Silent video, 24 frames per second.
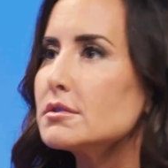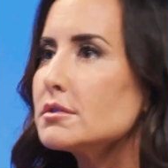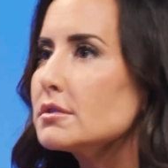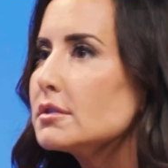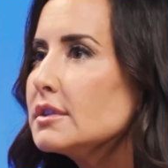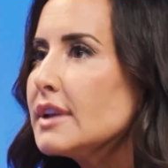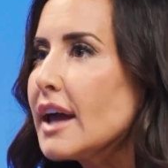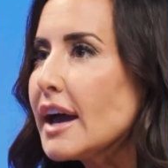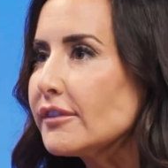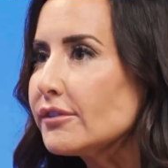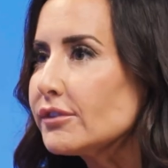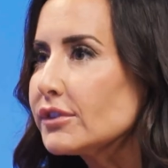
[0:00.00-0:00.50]

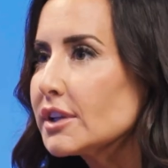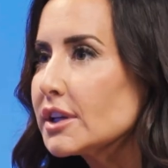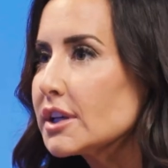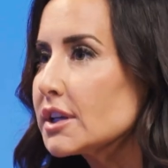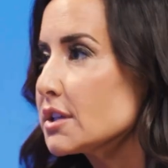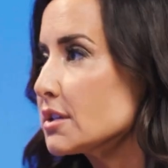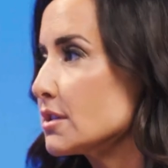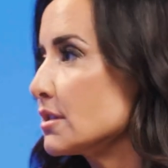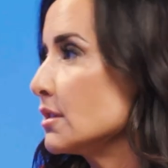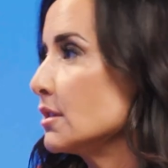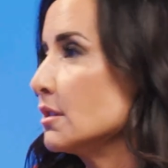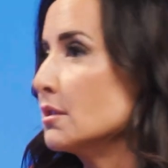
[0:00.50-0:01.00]

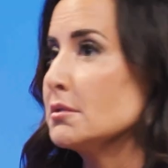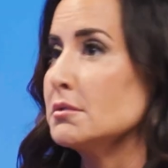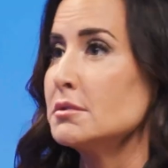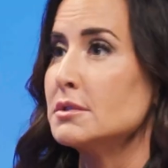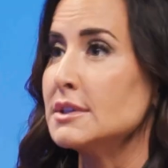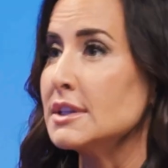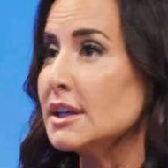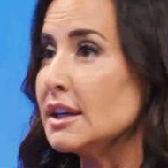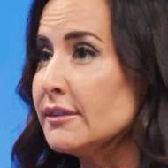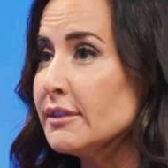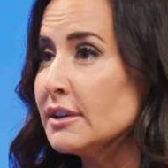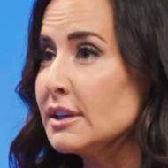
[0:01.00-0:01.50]
Netflix,
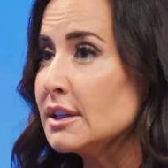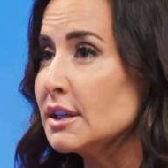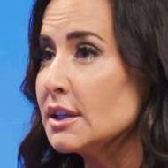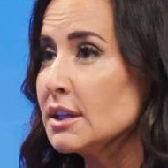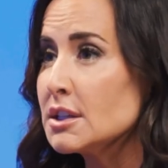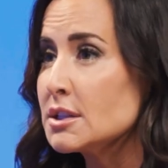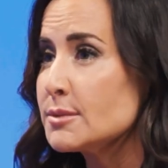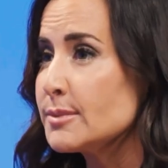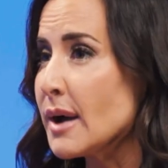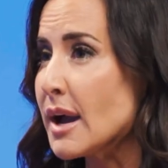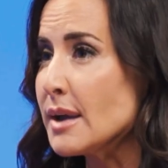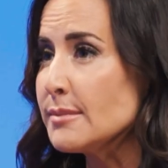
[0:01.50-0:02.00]

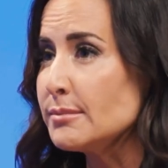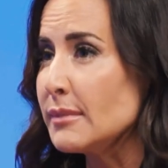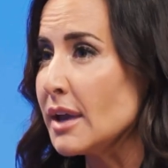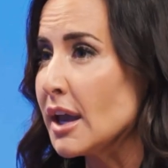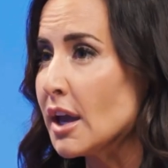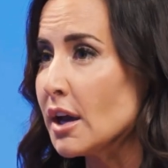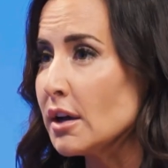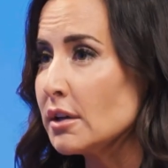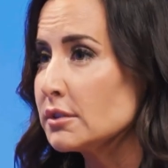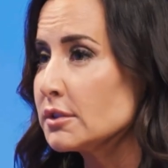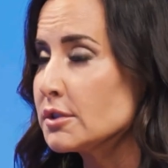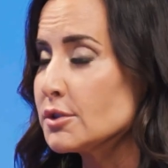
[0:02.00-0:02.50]
DVDs by
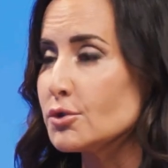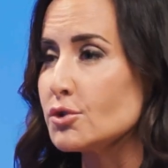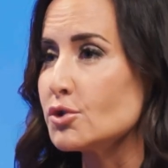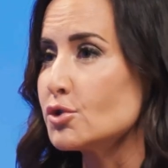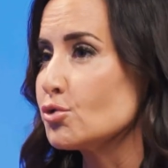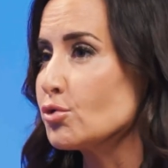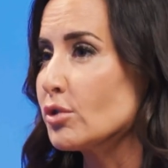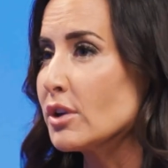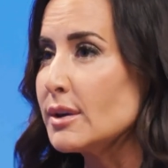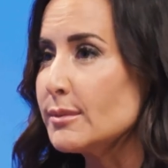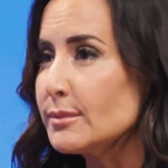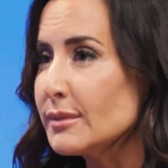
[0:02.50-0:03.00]
mail to
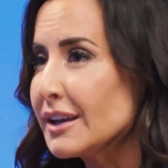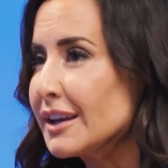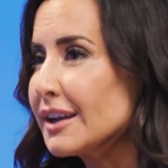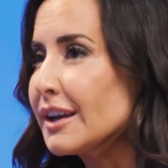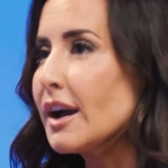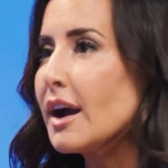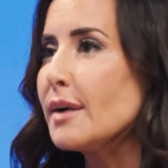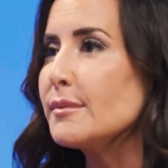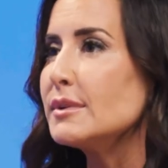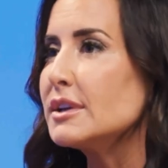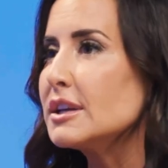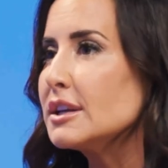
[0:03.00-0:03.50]
streaming.
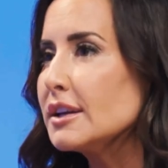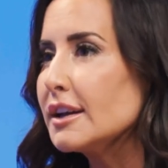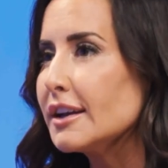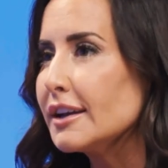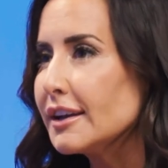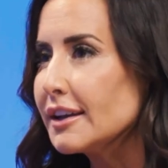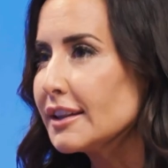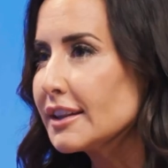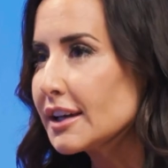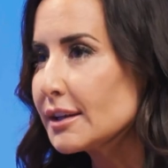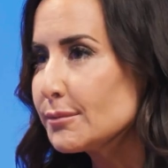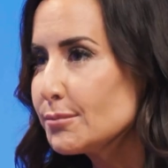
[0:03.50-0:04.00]
I mean,
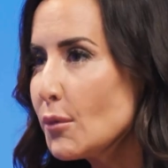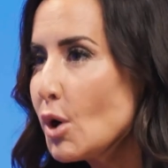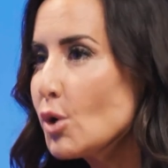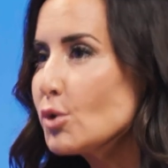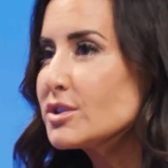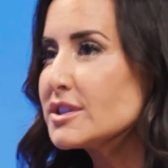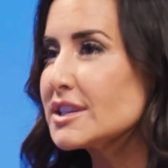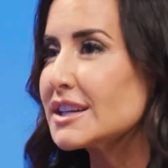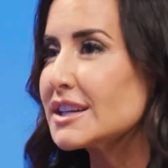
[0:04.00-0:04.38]
the most